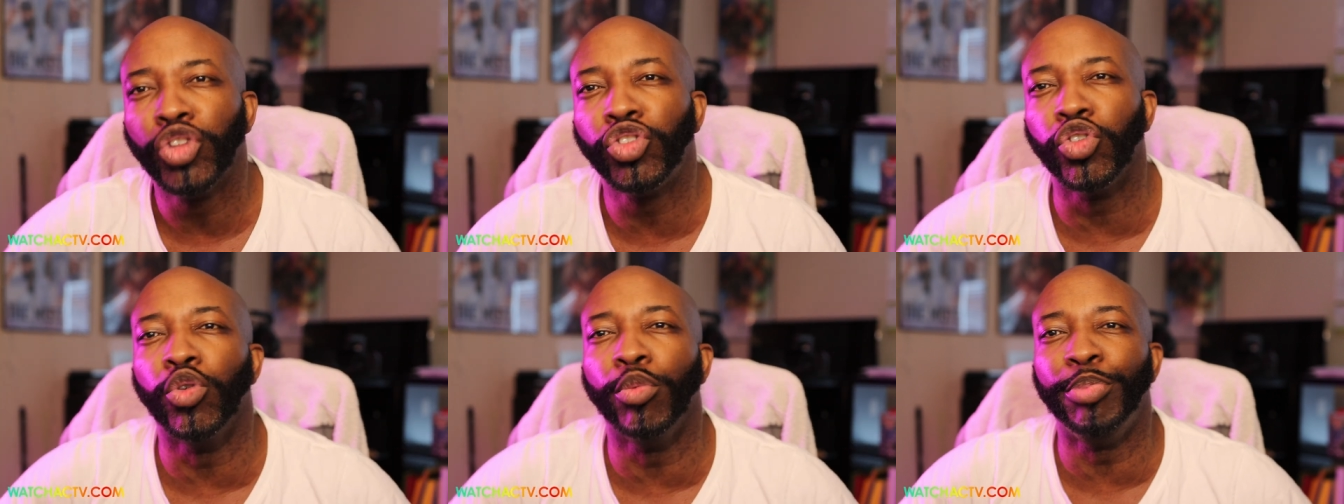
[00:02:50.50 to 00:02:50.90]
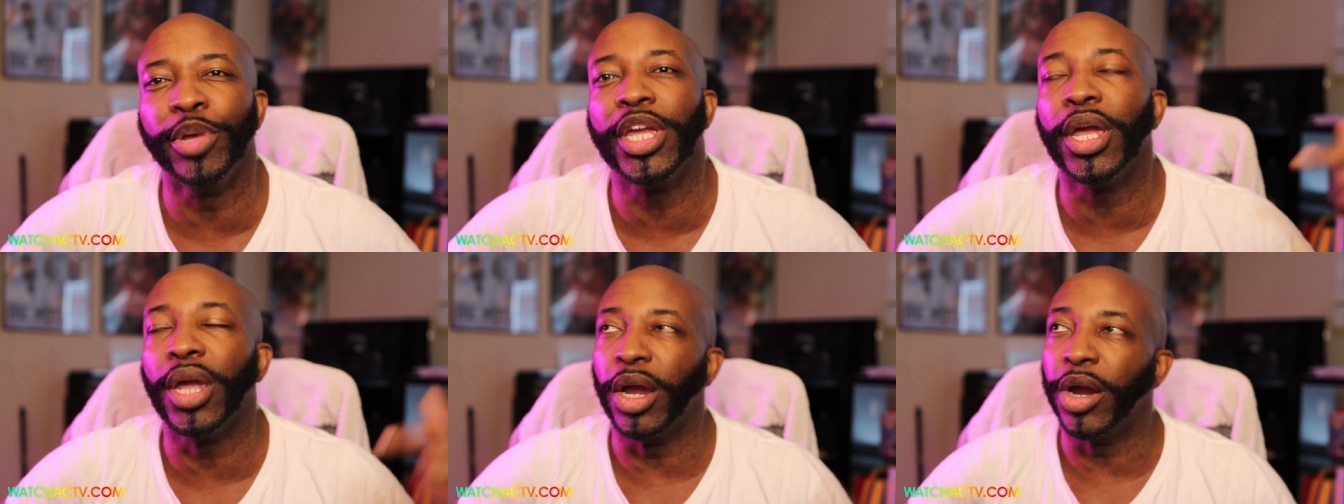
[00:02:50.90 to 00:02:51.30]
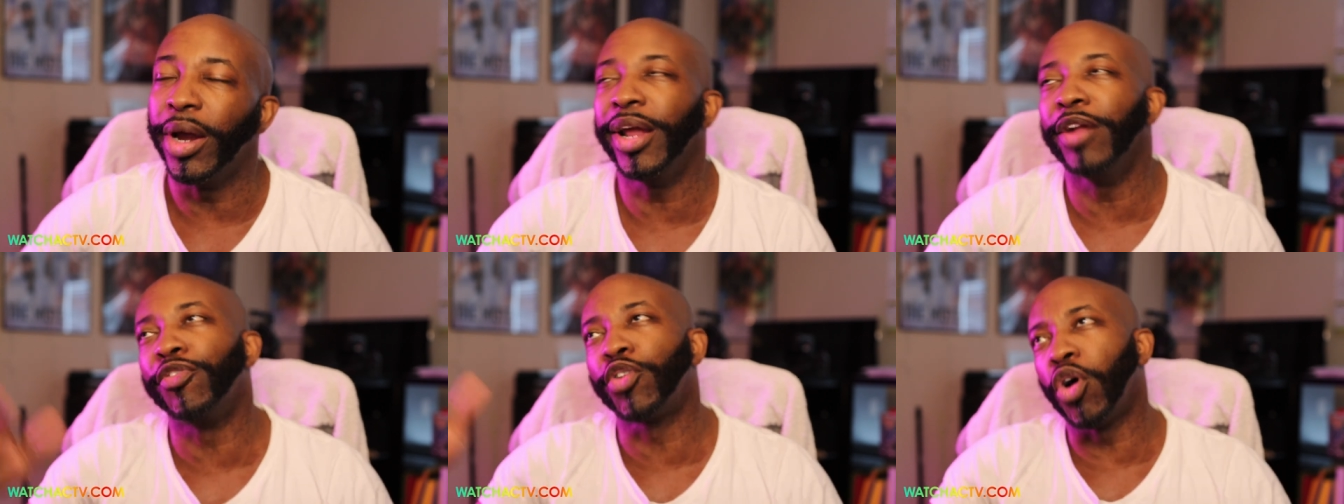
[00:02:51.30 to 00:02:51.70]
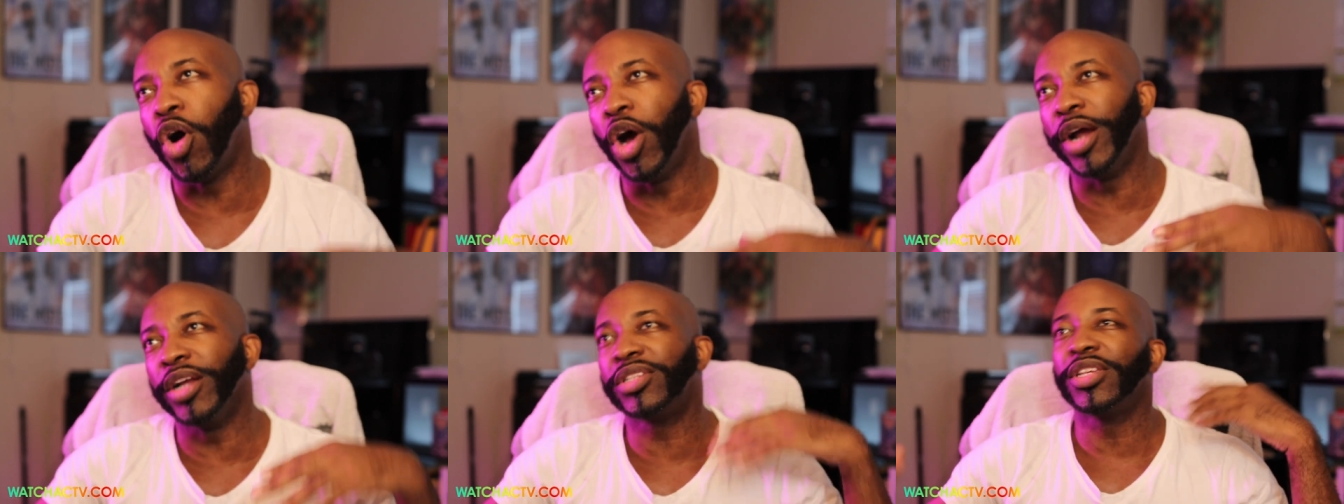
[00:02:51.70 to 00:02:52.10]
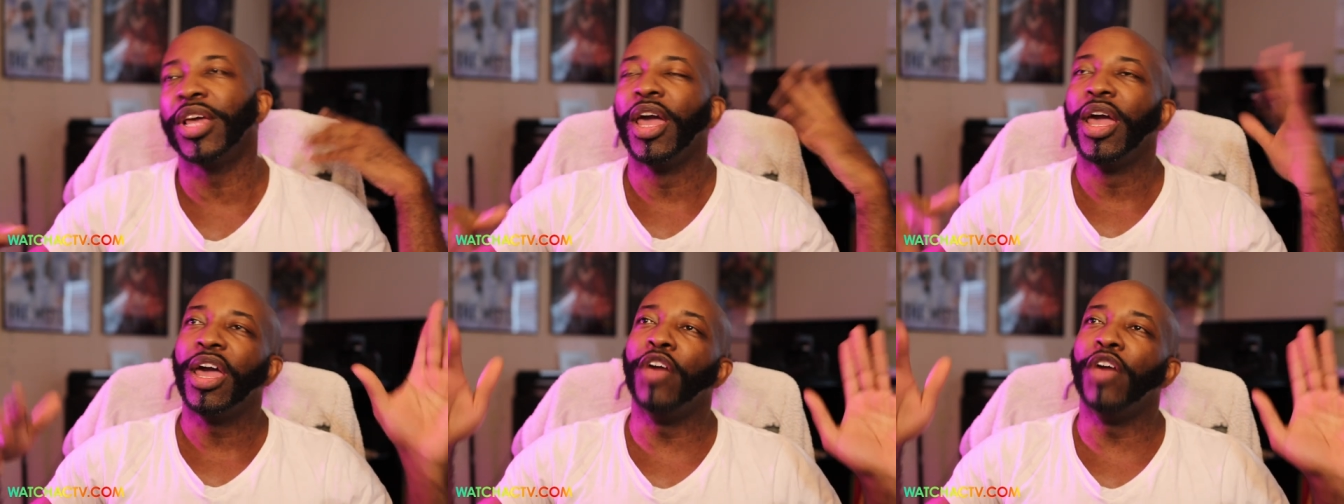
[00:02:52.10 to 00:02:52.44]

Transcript: to be here. And of course,